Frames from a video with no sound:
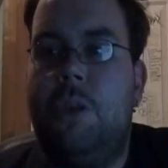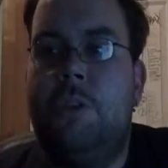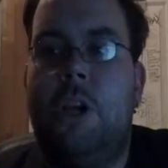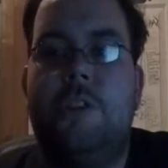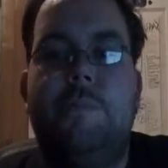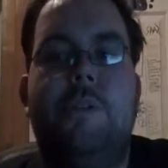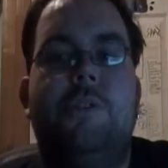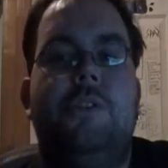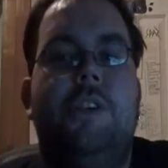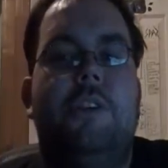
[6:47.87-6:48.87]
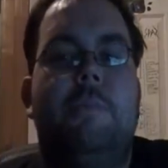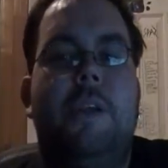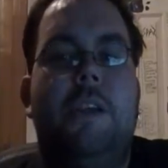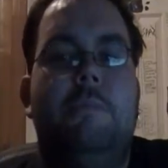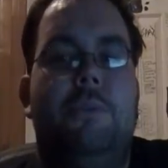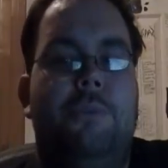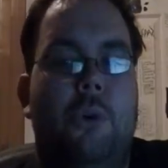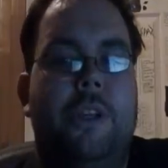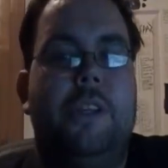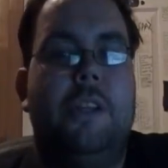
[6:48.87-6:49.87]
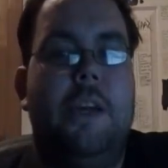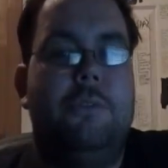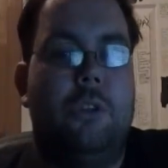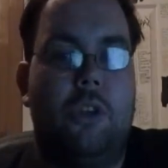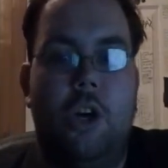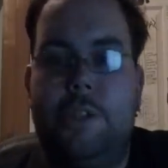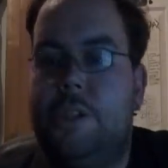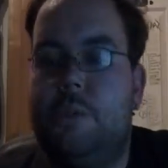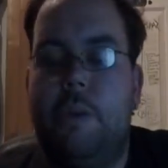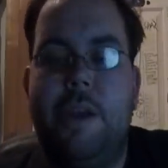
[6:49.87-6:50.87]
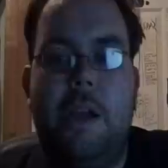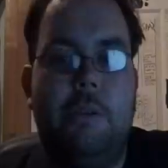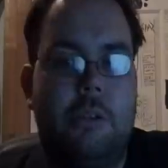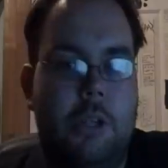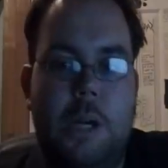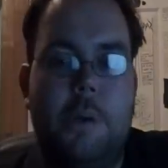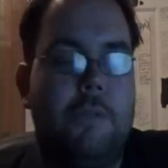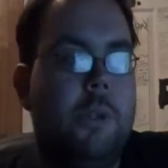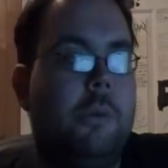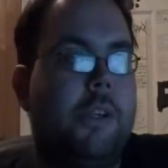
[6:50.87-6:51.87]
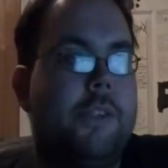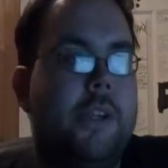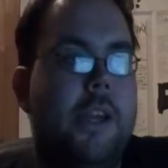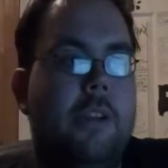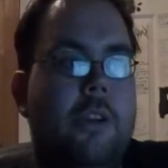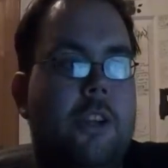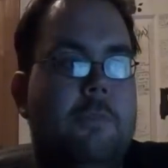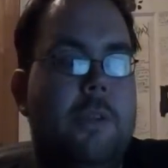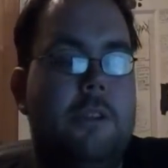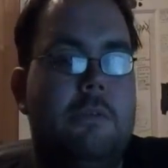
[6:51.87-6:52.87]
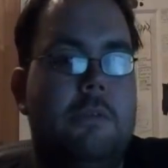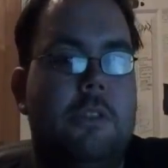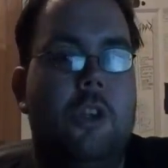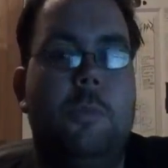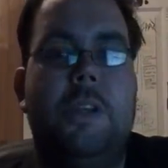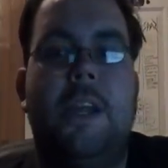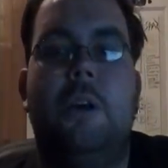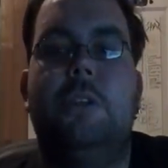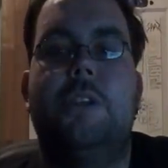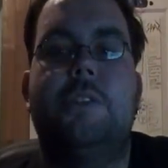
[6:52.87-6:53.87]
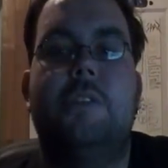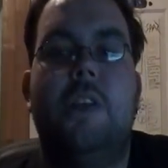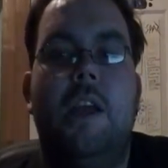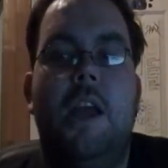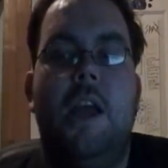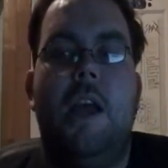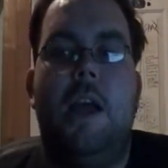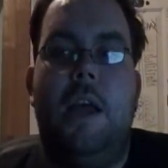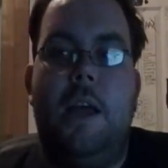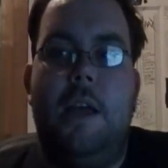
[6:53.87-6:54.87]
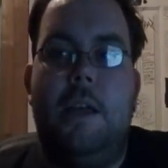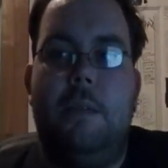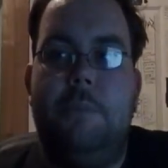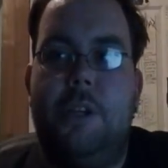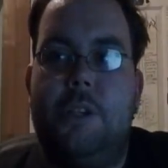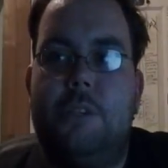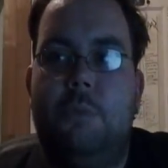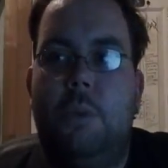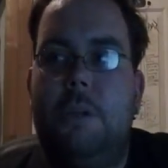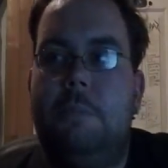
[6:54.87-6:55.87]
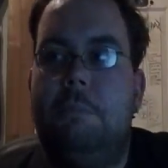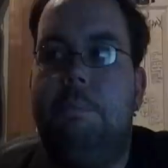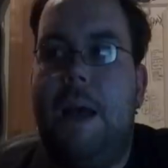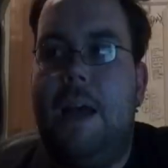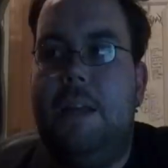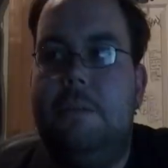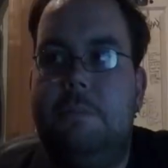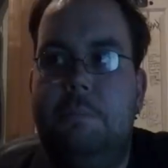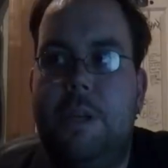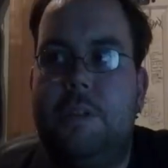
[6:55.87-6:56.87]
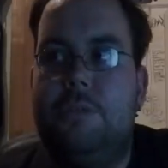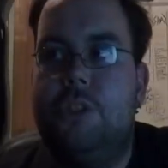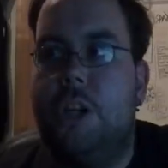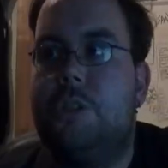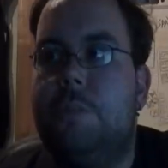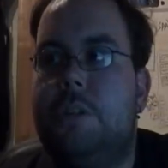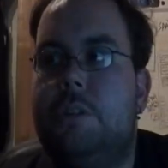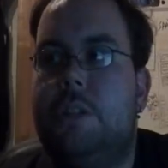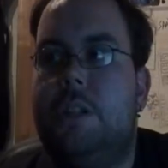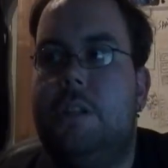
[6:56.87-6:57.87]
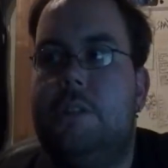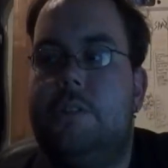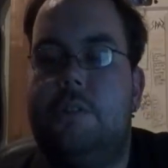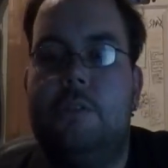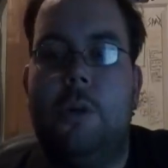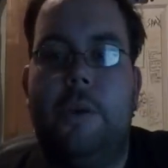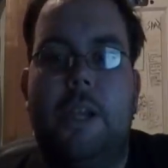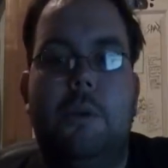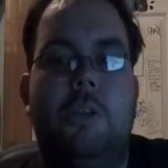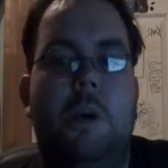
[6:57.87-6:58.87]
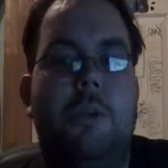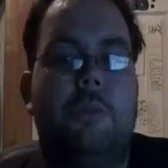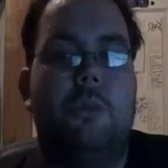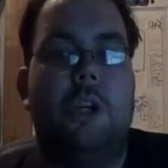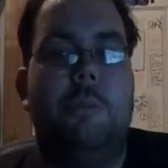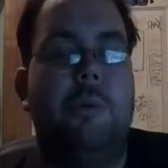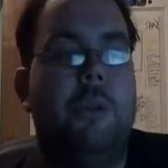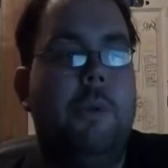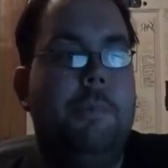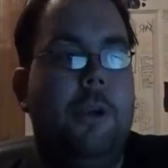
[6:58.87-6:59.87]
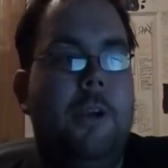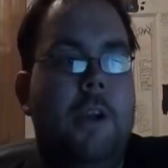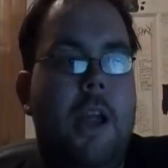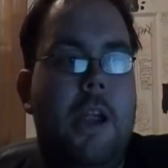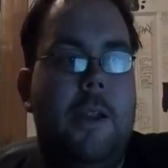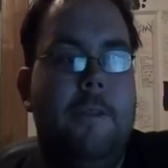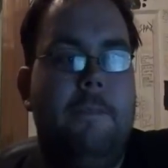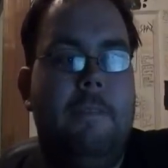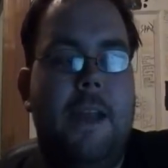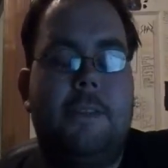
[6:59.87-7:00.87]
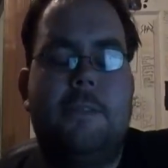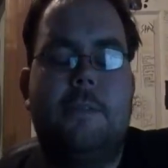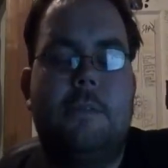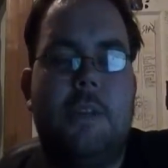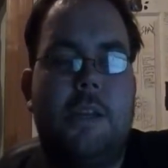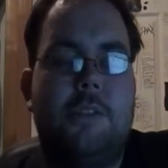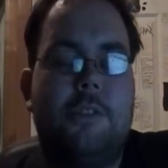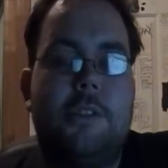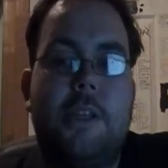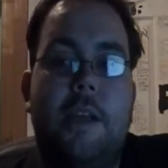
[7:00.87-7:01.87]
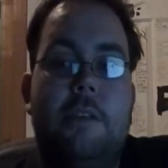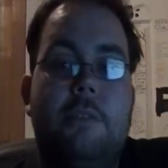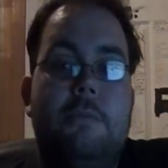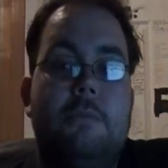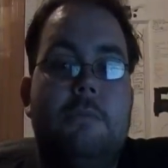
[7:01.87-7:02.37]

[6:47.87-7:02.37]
the contributions he could have made before he left or on his way out or however you want to say it could have been could have been countless and because of one bad bit of judgment he's going out not with a roar but with a whimper and that's that's just sad